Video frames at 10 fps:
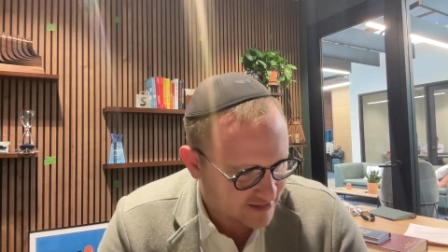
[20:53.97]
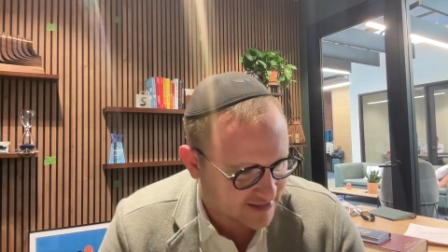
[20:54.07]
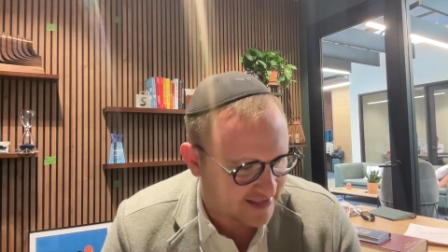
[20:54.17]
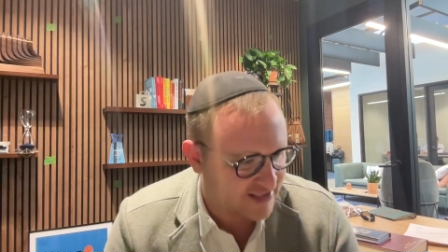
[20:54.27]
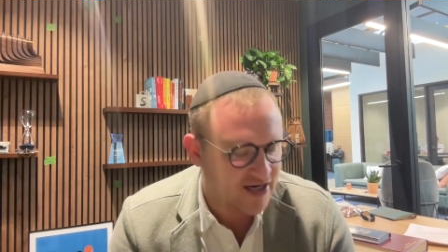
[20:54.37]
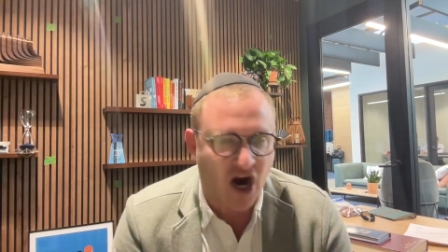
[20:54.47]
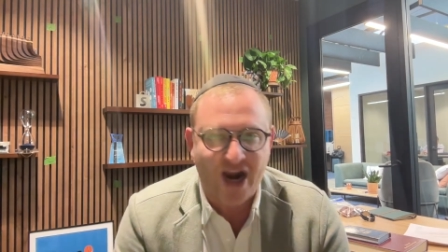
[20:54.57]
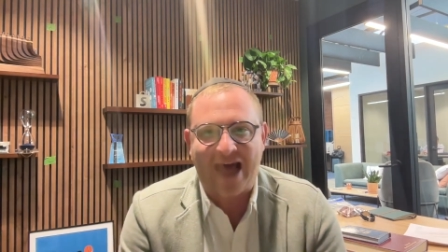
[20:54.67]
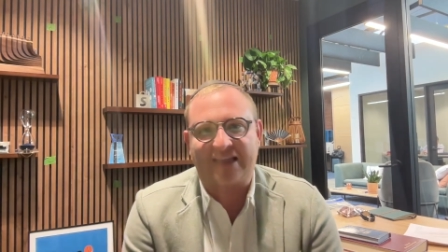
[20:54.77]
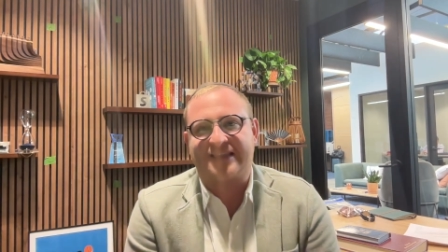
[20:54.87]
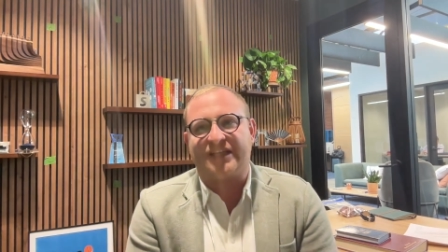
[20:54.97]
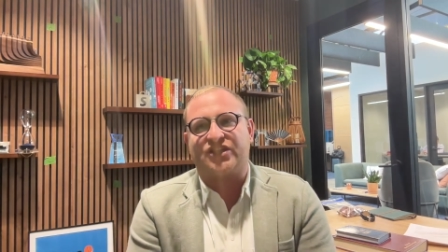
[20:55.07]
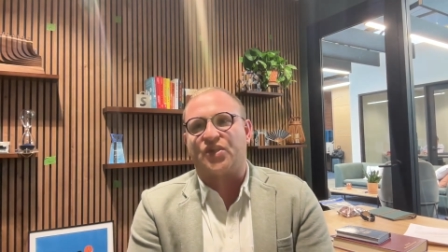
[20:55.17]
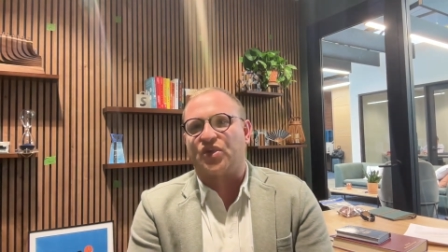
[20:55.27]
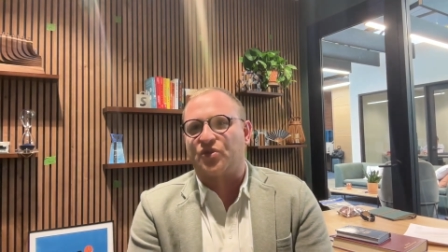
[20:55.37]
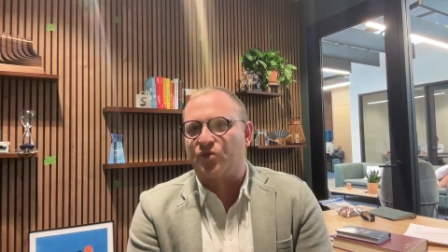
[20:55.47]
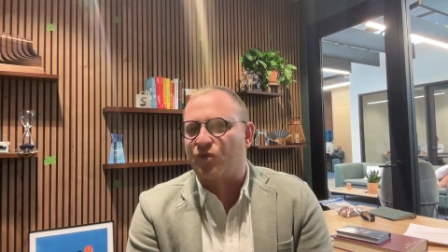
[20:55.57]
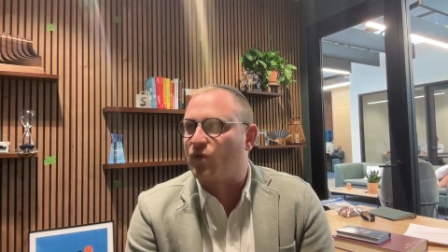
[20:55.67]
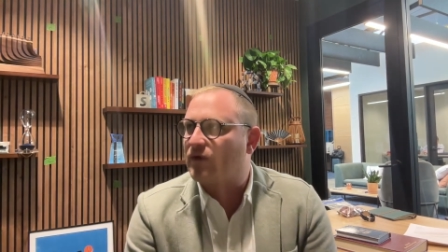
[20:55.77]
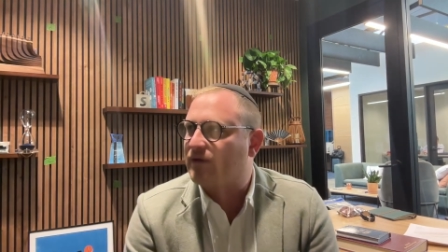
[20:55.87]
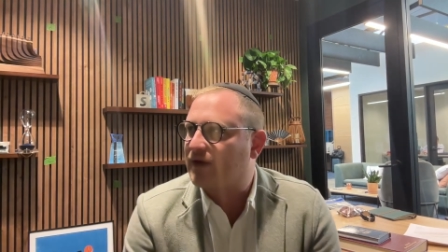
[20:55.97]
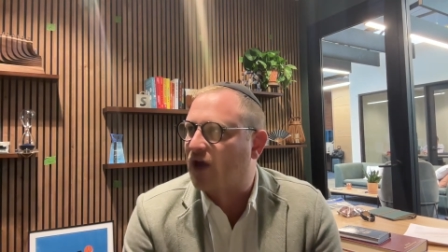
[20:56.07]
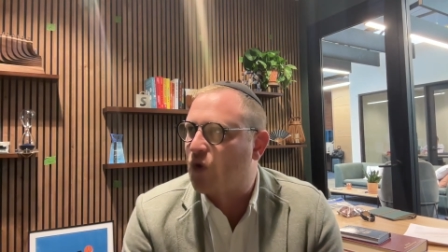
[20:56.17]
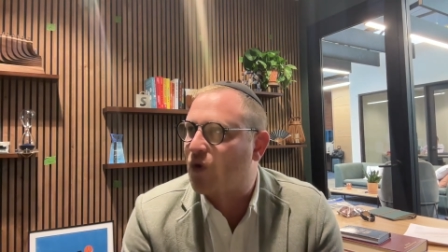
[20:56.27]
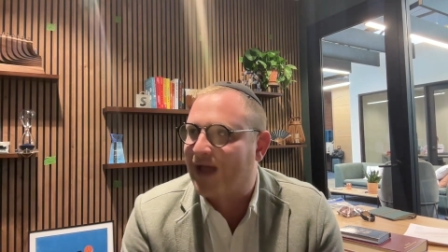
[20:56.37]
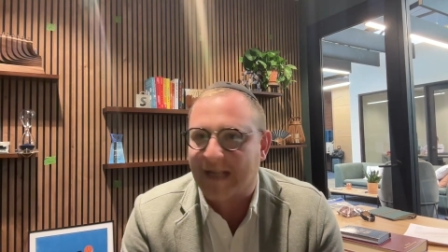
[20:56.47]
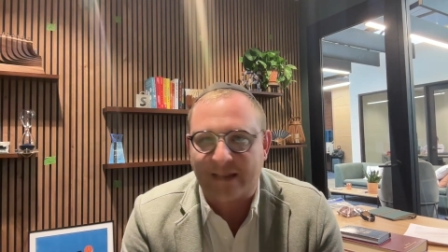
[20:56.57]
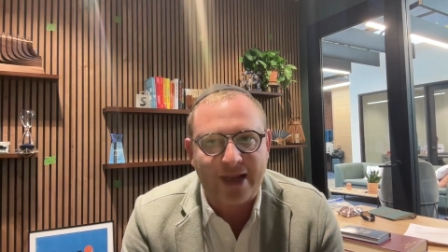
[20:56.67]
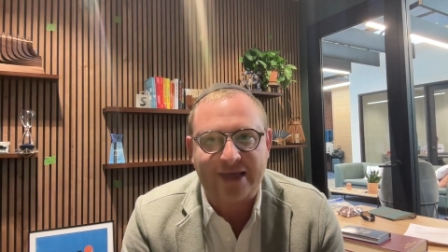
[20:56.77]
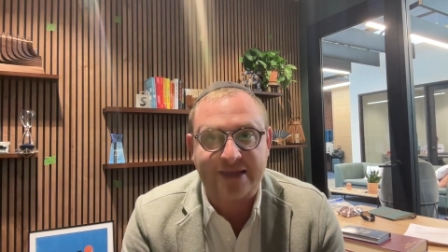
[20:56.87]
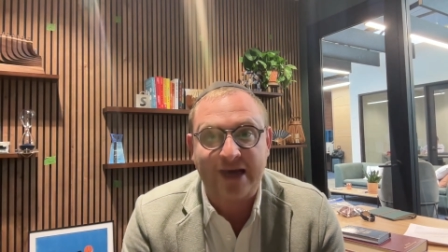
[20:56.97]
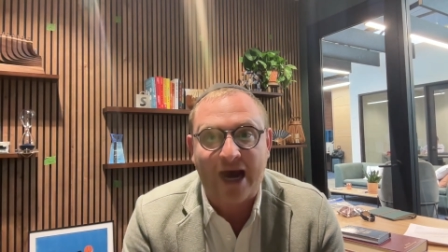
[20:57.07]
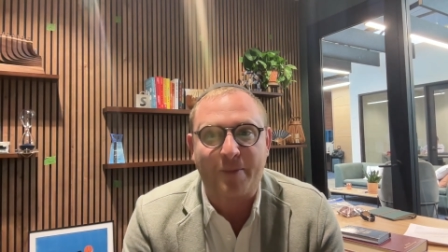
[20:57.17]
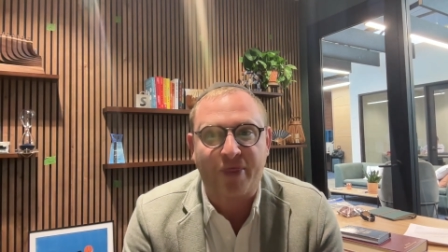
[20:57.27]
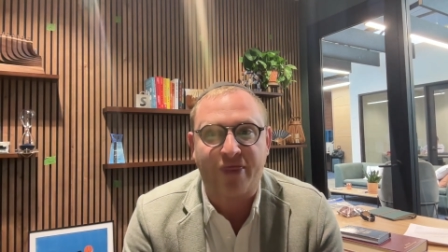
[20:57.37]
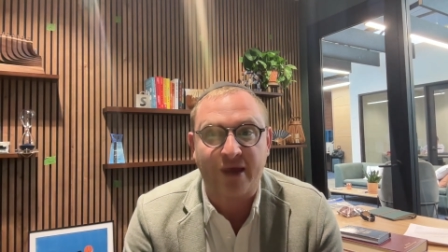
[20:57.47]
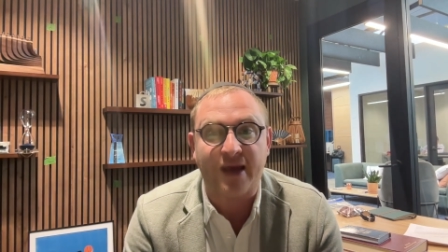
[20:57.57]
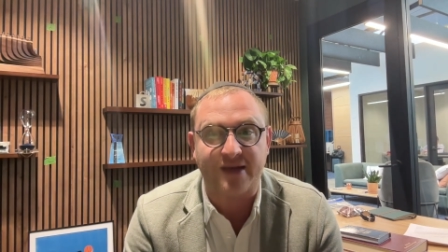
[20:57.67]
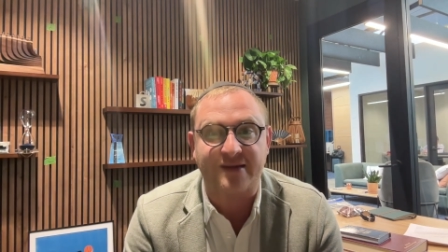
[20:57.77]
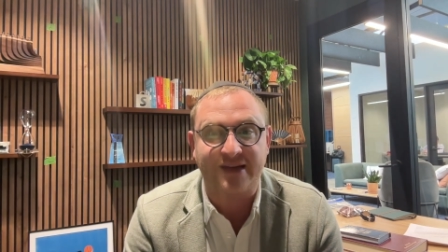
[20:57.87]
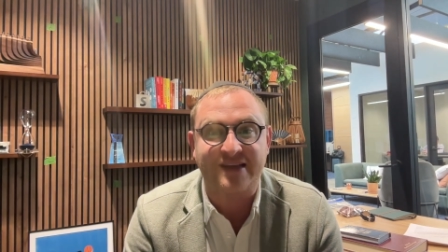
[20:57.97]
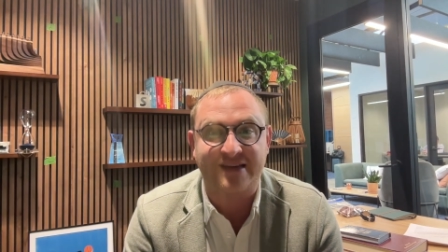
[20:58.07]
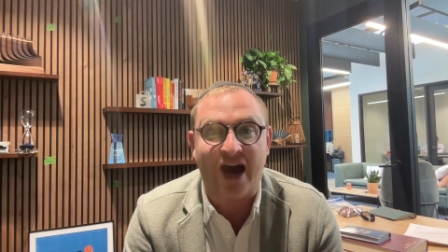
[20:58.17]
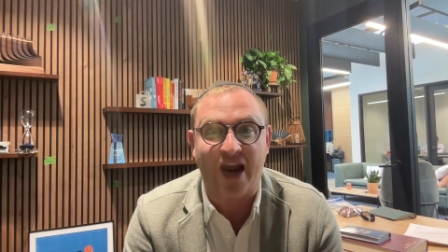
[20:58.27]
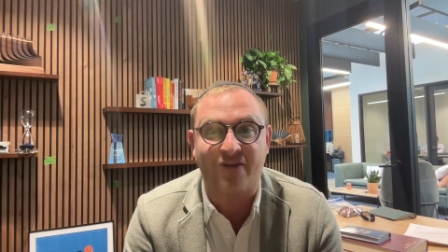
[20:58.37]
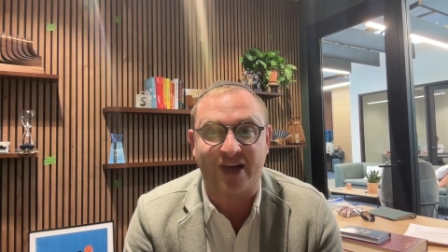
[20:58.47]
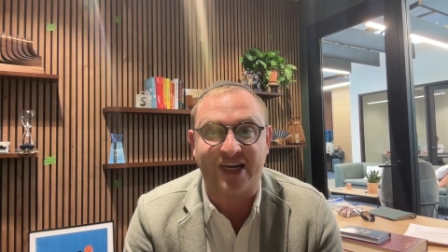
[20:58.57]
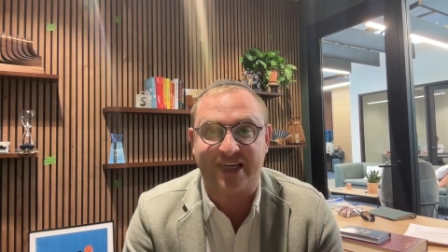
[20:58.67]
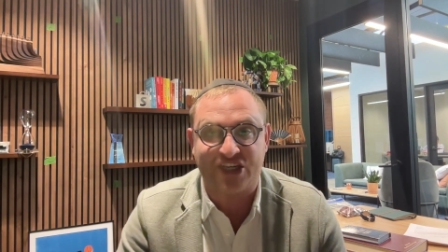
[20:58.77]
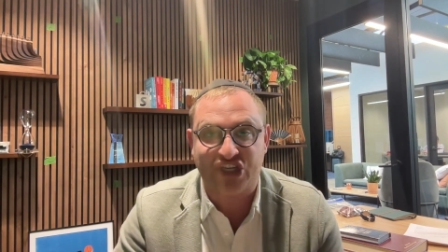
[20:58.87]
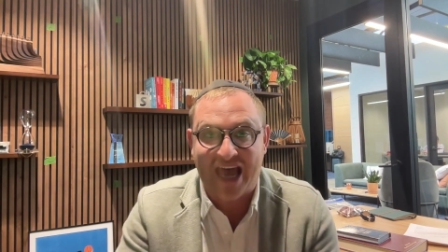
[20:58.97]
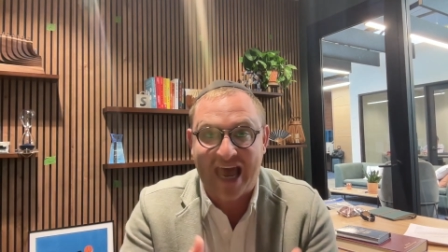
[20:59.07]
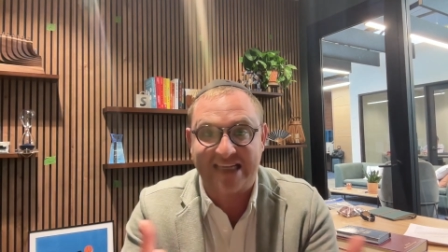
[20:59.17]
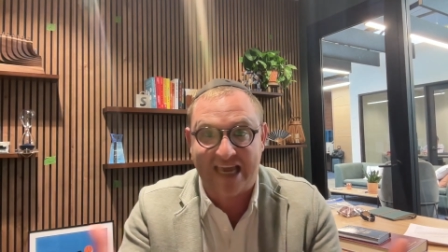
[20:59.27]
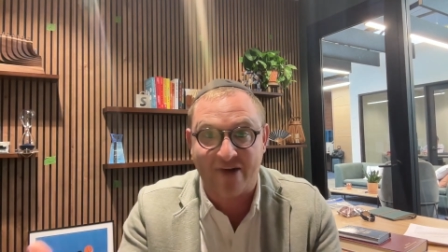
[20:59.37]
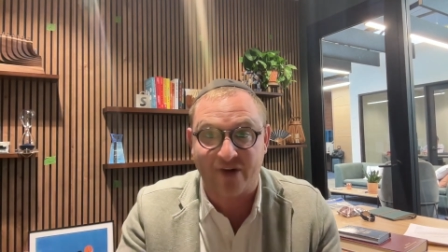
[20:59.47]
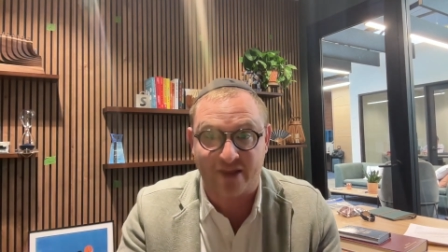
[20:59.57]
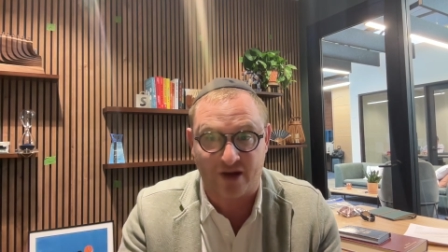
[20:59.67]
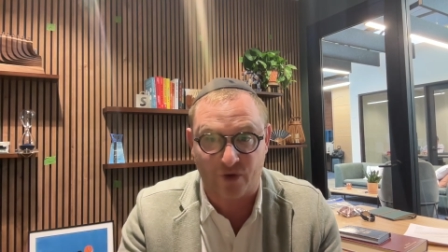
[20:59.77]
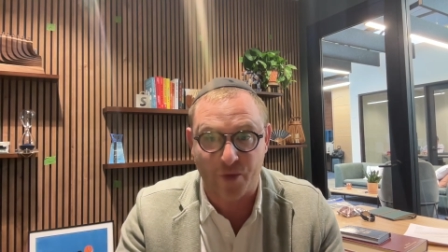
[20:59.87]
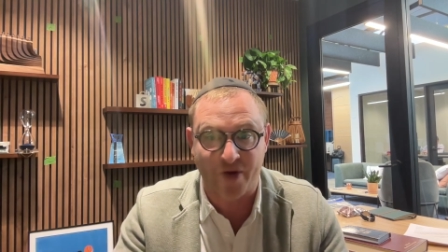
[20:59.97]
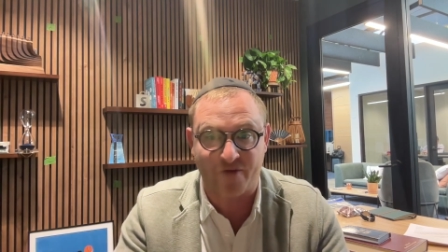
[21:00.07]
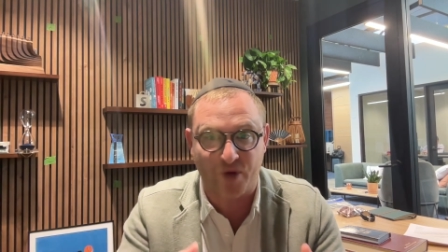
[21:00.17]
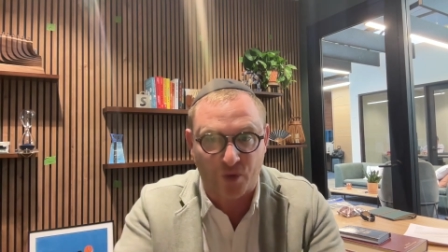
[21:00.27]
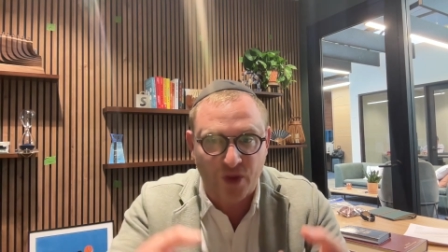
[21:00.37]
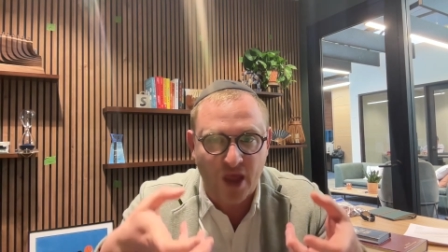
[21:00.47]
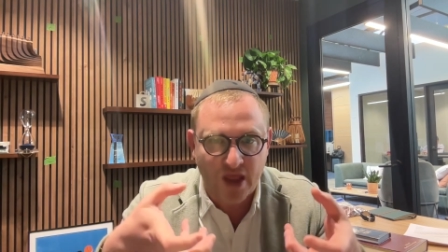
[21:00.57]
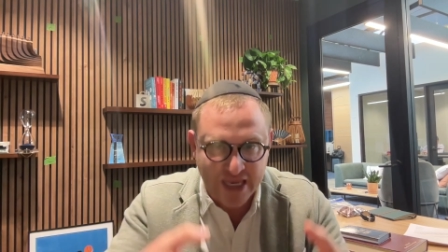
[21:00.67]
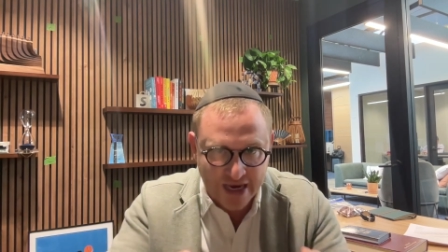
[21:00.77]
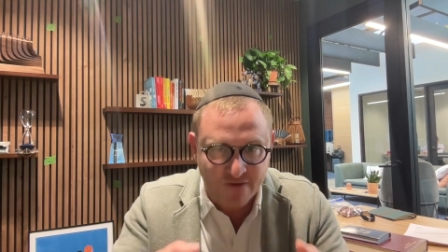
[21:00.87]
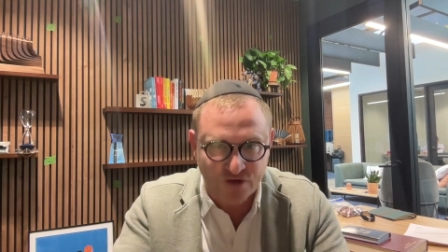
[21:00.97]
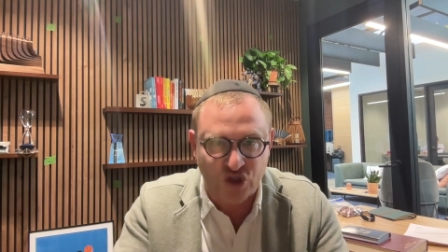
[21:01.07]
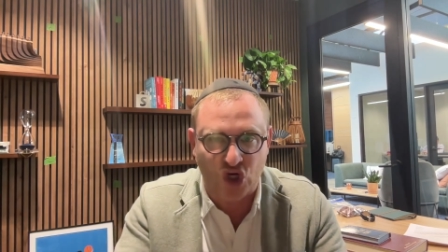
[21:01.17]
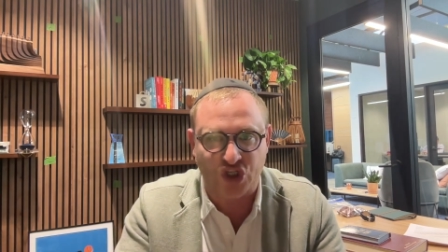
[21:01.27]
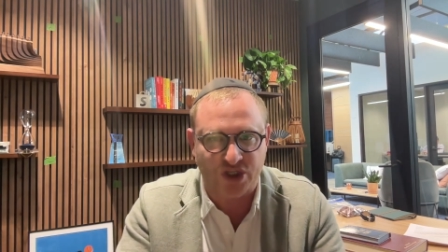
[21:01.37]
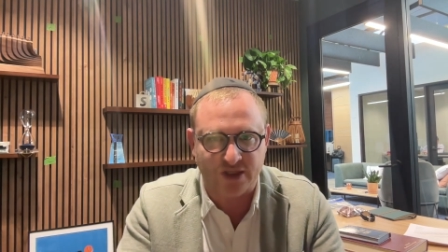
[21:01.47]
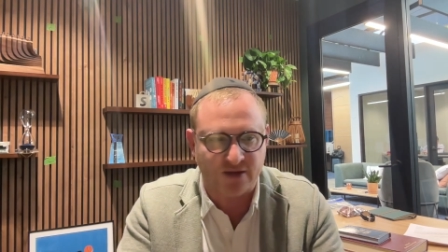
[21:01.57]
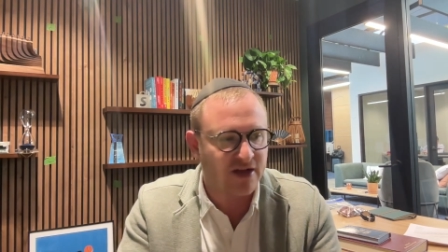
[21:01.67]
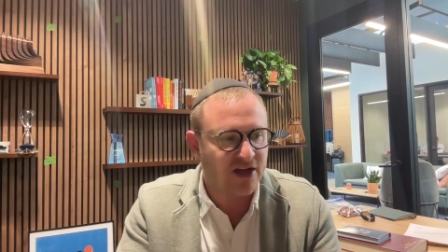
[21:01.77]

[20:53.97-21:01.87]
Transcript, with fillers: ctr analysis you can do google analytic type things inside of it because it just has everything right we've built the infrastructure to